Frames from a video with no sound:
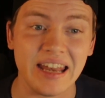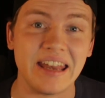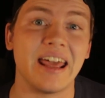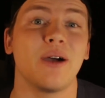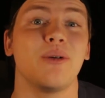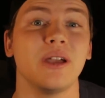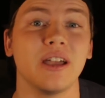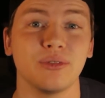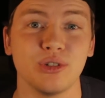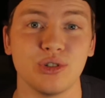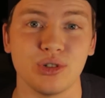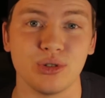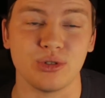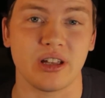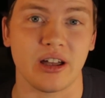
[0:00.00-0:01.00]
Now we have to
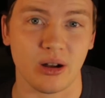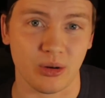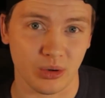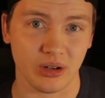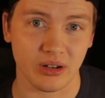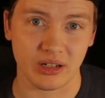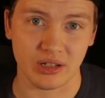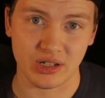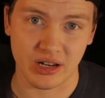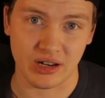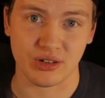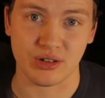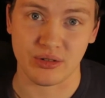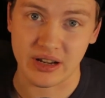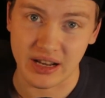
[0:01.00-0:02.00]
choose how we're going to
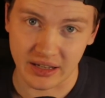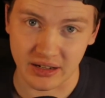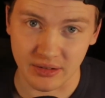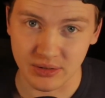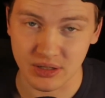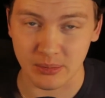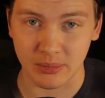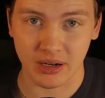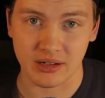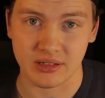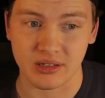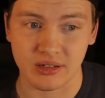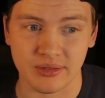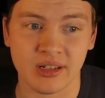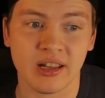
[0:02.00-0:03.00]
change our negatives to
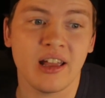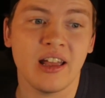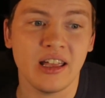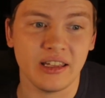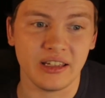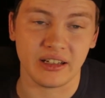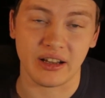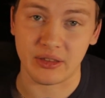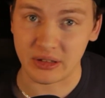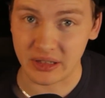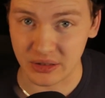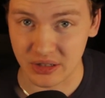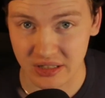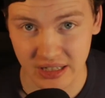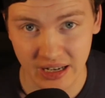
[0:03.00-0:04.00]
positives. You can either
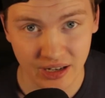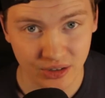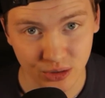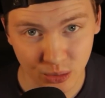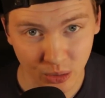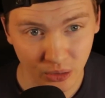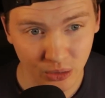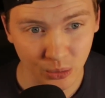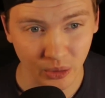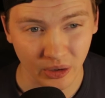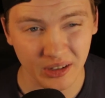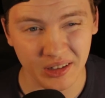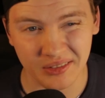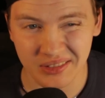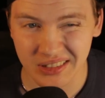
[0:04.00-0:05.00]
let the scanner do all the
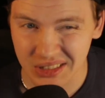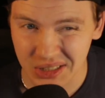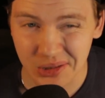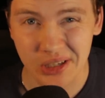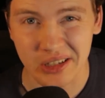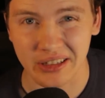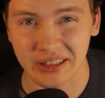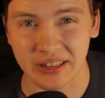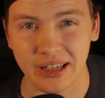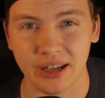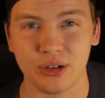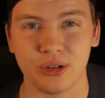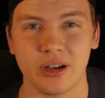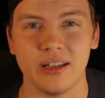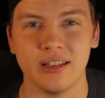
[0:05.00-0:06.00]
work. It's usually not
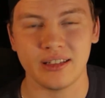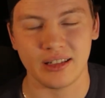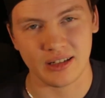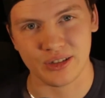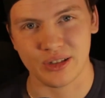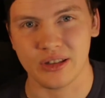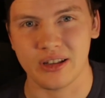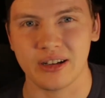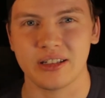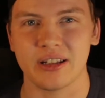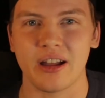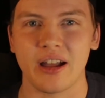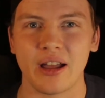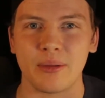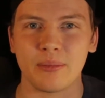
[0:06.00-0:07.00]
that great, takes a long
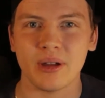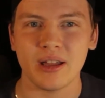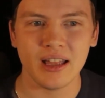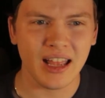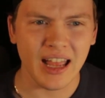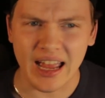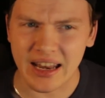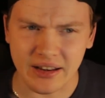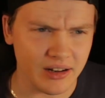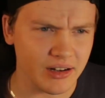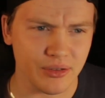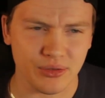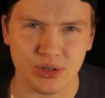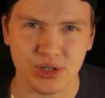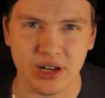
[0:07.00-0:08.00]
time, and not
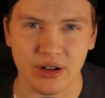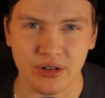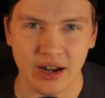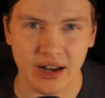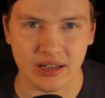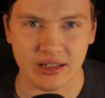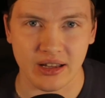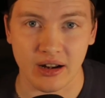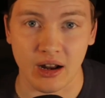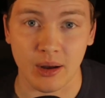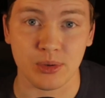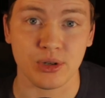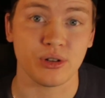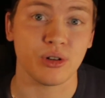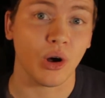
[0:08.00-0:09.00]
every scanner has that
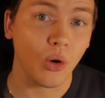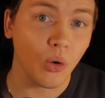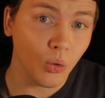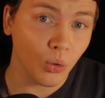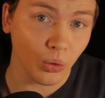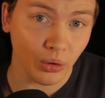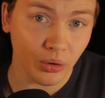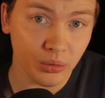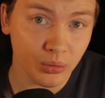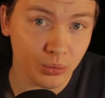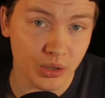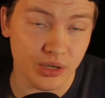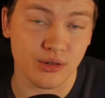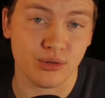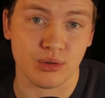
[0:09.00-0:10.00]
option, or
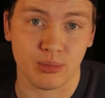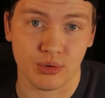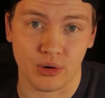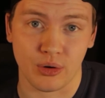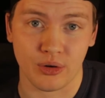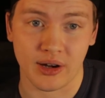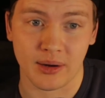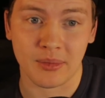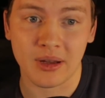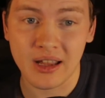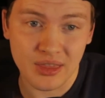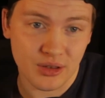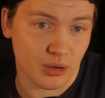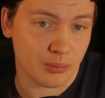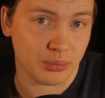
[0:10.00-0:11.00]
we can use a program.
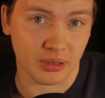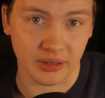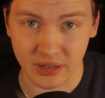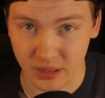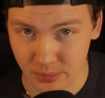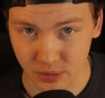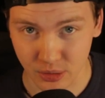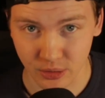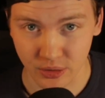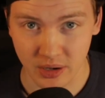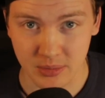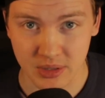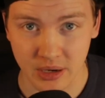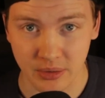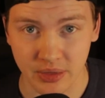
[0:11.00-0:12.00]
There are plenty of
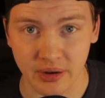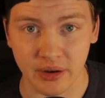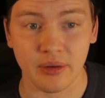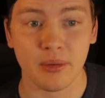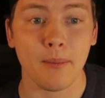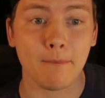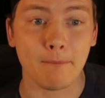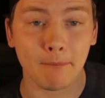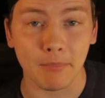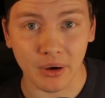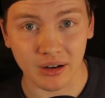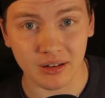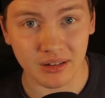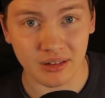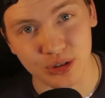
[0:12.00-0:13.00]
programs out there,
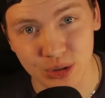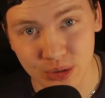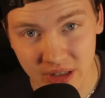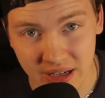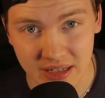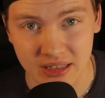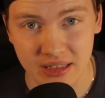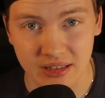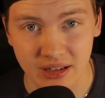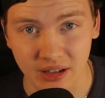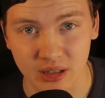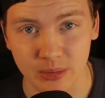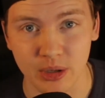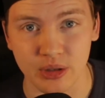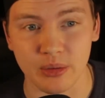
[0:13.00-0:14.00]
but the 2 that I see
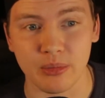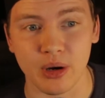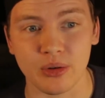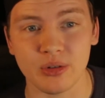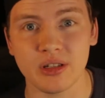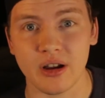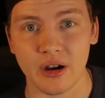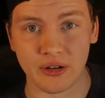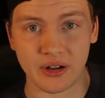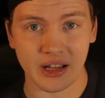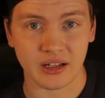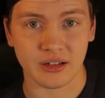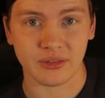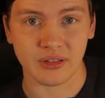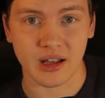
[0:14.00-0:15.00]
talked about the most are
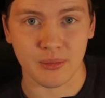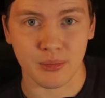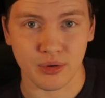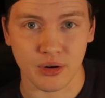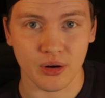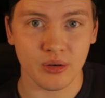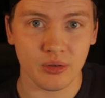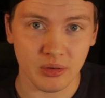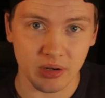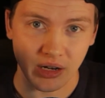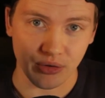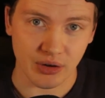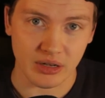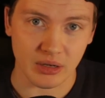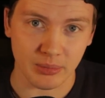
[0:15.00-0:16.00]
Negative Lab Pro and
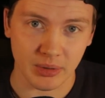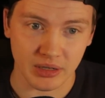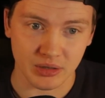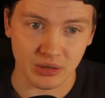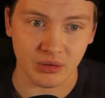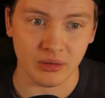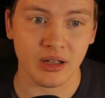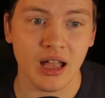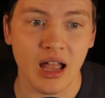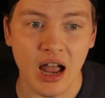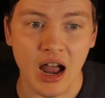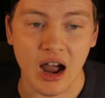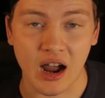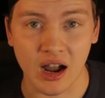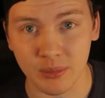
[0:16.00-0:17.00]
Grain to Pixel.
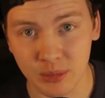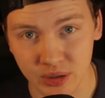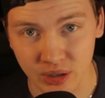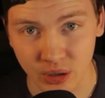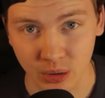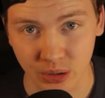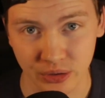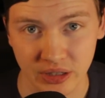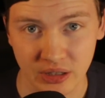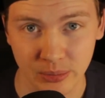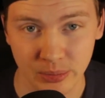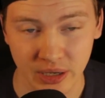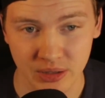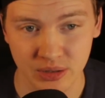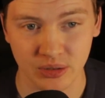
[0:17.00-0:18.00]
I'm going to go with Grain to
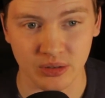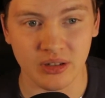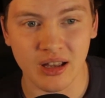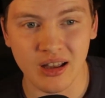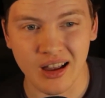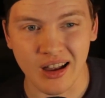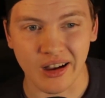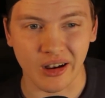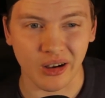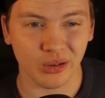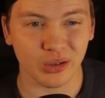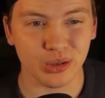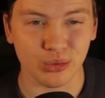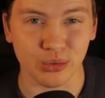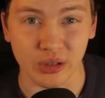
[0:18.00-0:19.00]
Pixel.
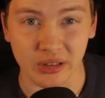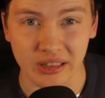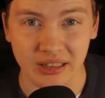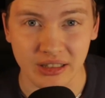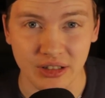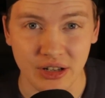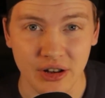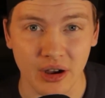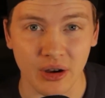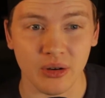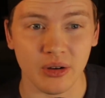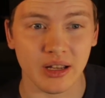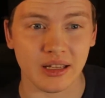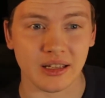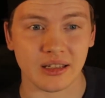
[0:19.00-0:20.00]
All you really need to
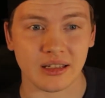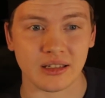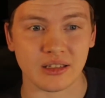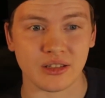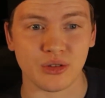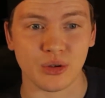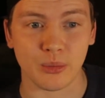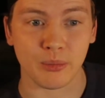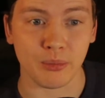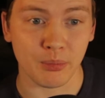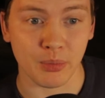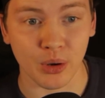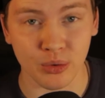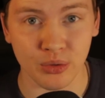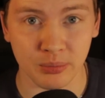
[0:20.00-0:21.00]
know is they're
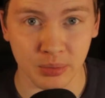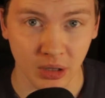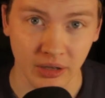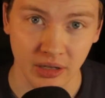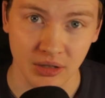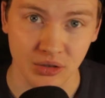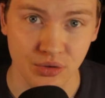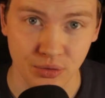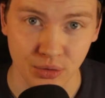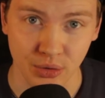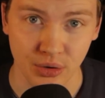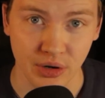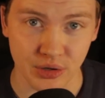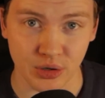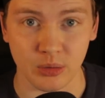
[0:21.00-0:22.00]
both plugins
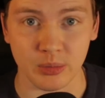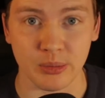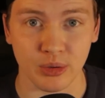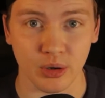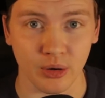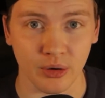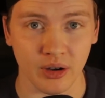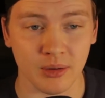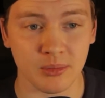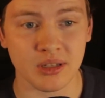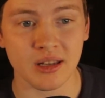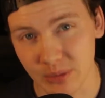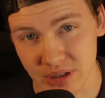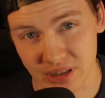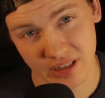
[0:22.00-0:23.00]
for Adobe programs,
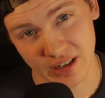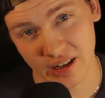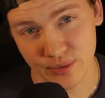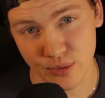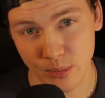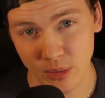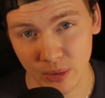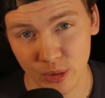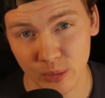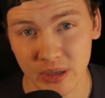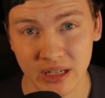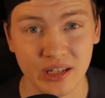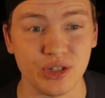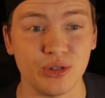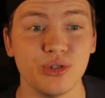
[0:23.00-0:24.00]
which is kind of a bummer
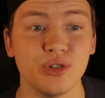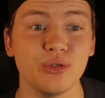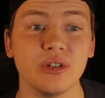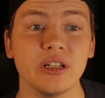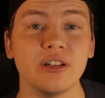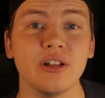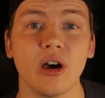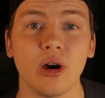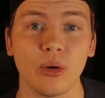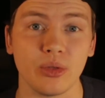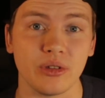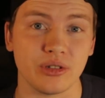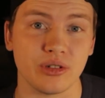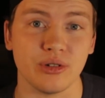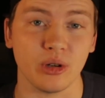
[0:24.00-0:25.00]
because you do need to own
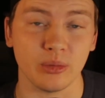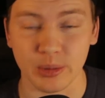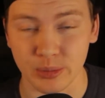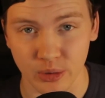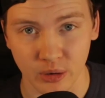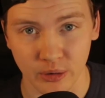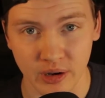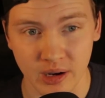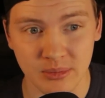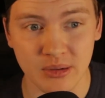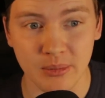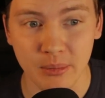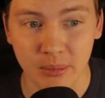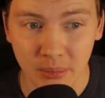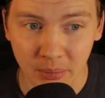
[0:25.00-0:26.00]
these Adobe programs.
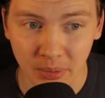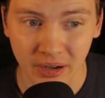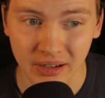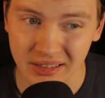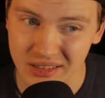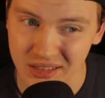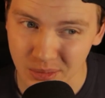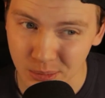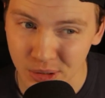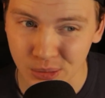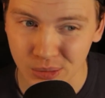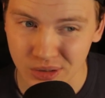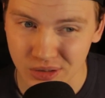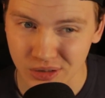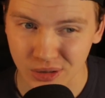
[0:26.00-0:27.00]
But somebody
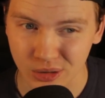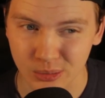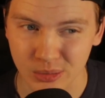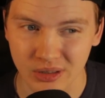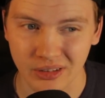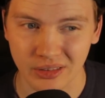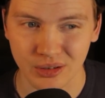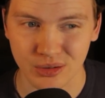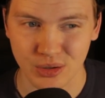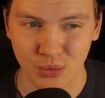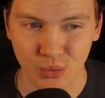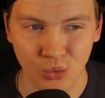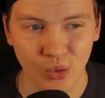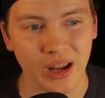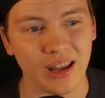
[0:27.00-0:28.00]
once told me that there's a
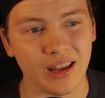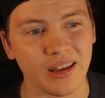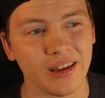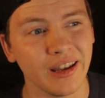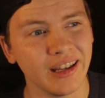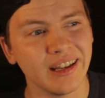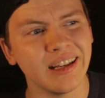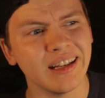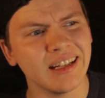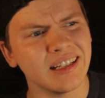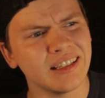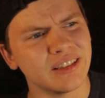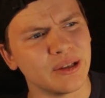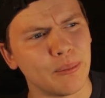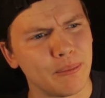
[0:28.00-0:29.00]
way
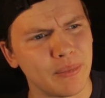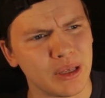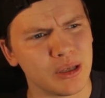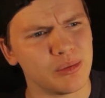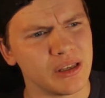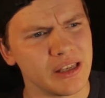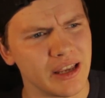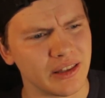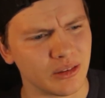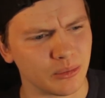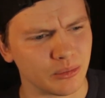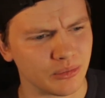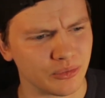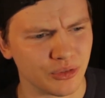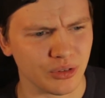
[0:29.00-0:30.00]
to maybe get
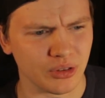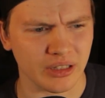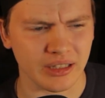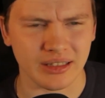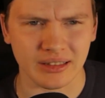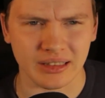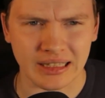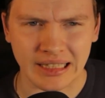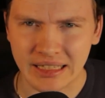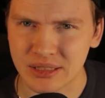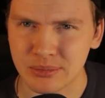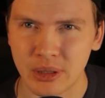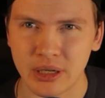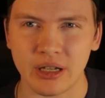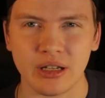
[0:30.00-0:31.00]
them for like
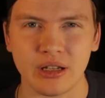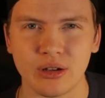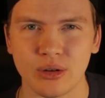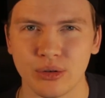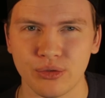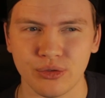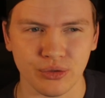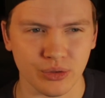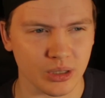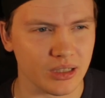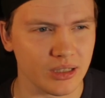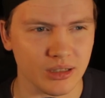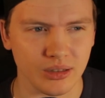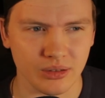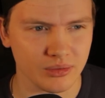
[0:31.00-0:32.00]
less money or
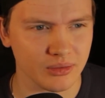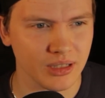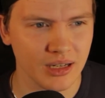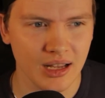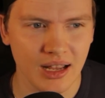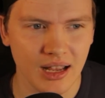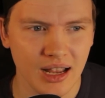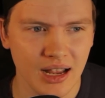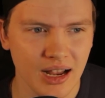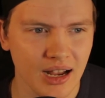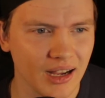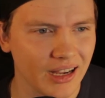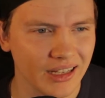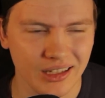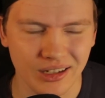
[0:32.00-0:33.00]
free, or
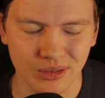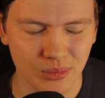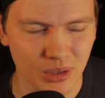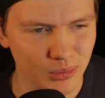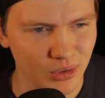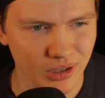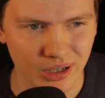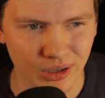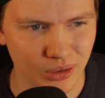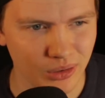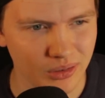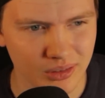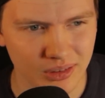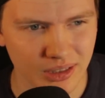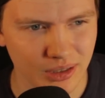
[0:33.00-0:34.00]
I can't remember
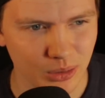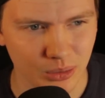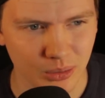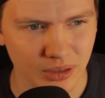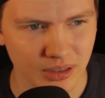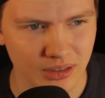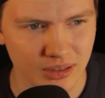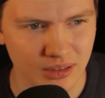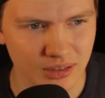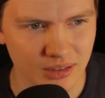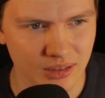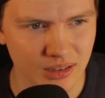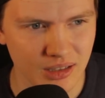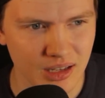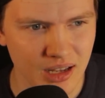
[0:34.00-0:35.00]
how it went.
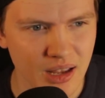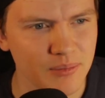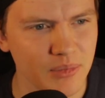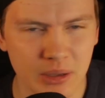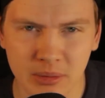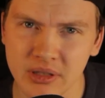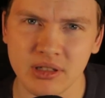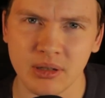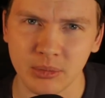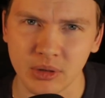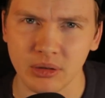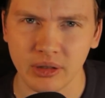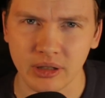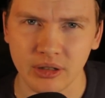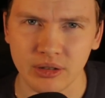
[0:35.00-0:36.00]
Maybe it's something
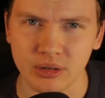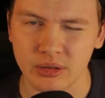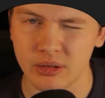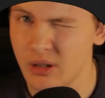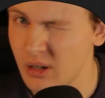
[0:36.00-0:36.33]
to look into.